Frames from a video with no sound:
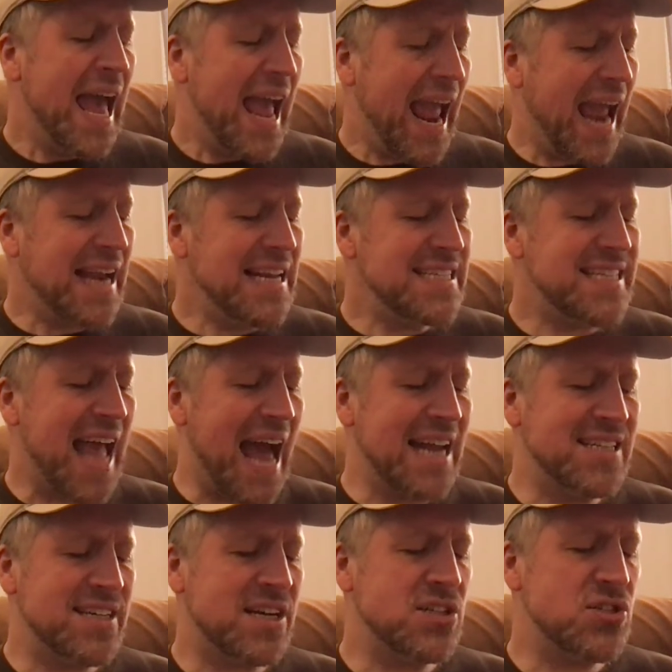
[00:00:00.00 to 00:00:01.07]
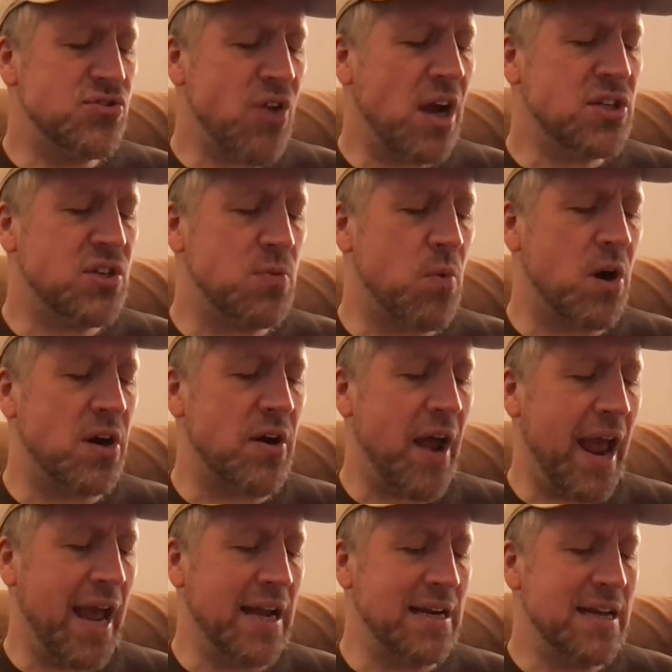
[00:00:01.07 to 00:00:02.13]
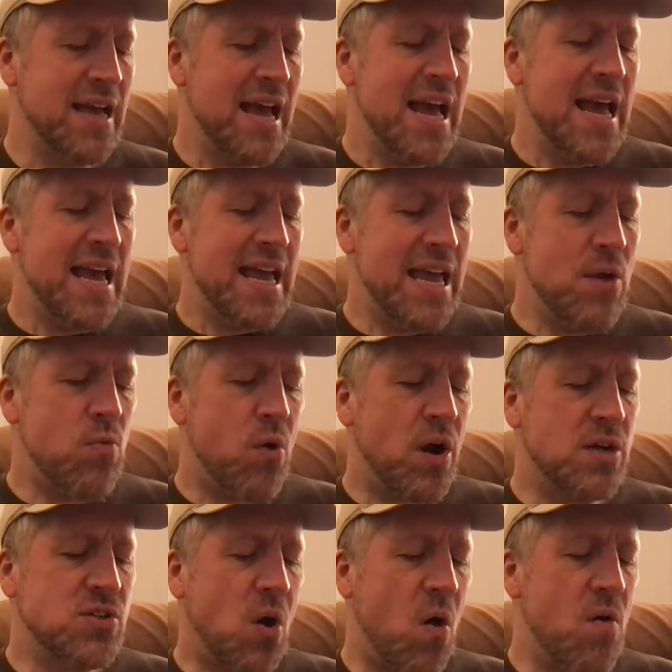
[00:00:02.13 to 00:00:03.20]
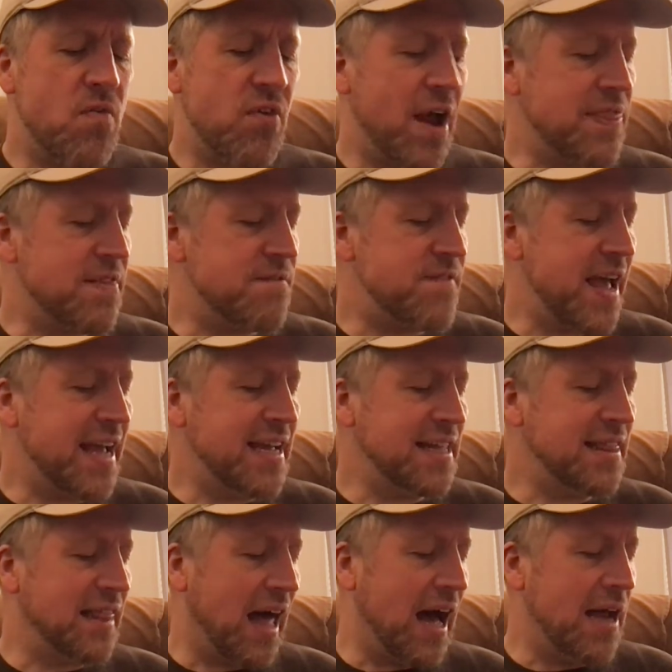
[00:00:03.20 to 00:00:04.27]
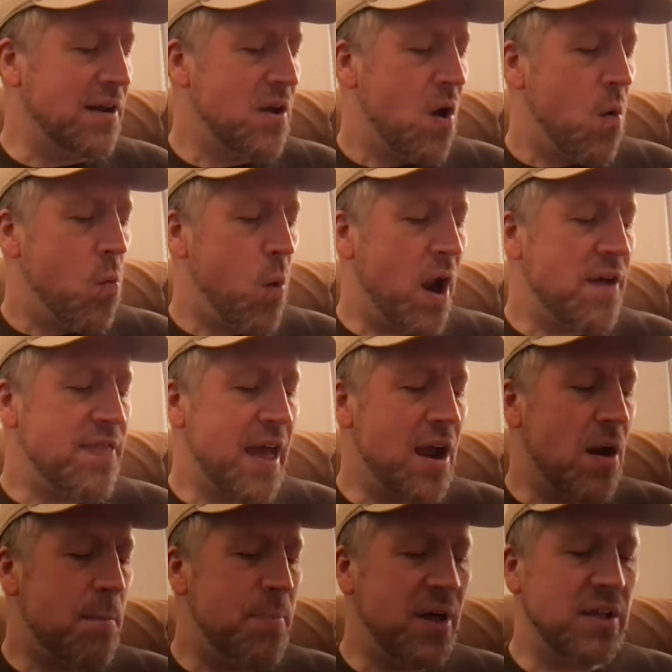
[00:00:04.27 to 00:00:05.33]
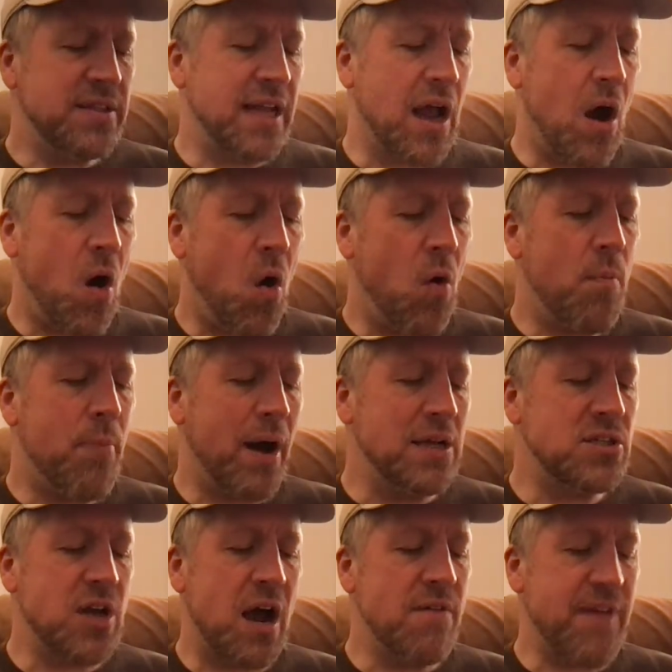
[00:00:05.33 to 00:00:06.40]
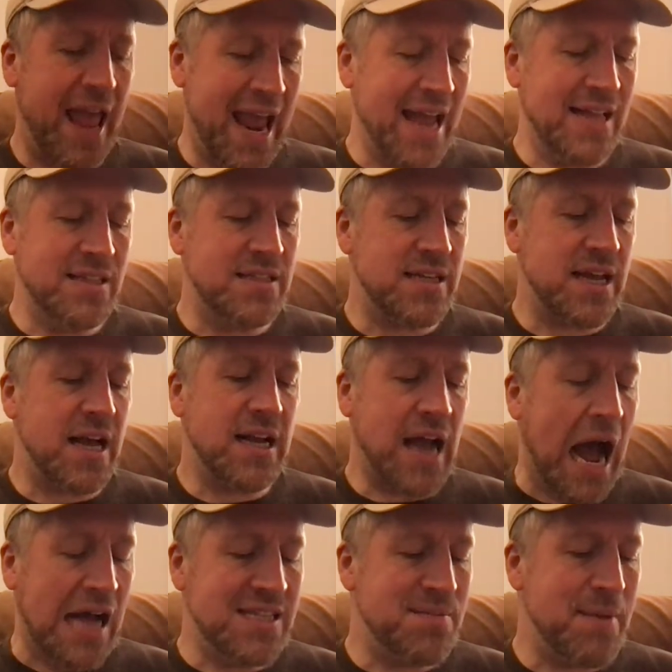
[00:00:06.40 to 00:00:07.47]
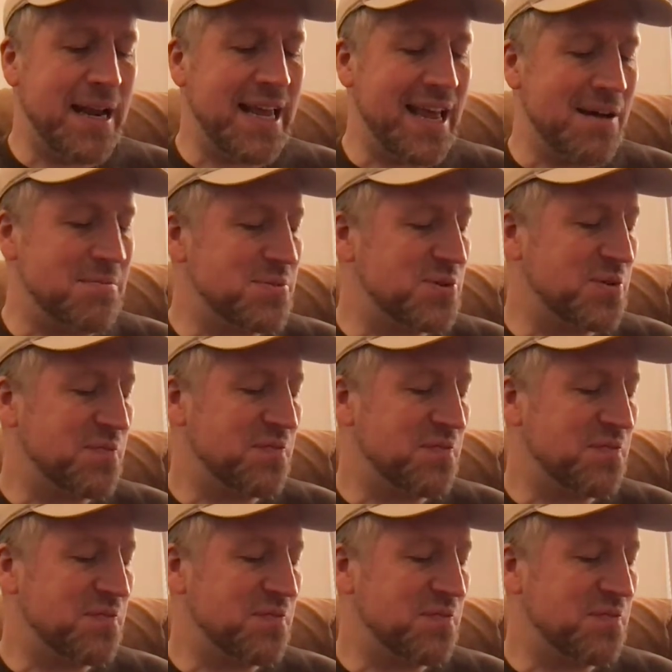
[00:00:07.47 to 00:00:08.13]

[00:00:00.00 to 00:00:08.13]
Andy's dad is a construction worker ant. He works over at the vacant lot where they are building a whole bunch of ant condominiums.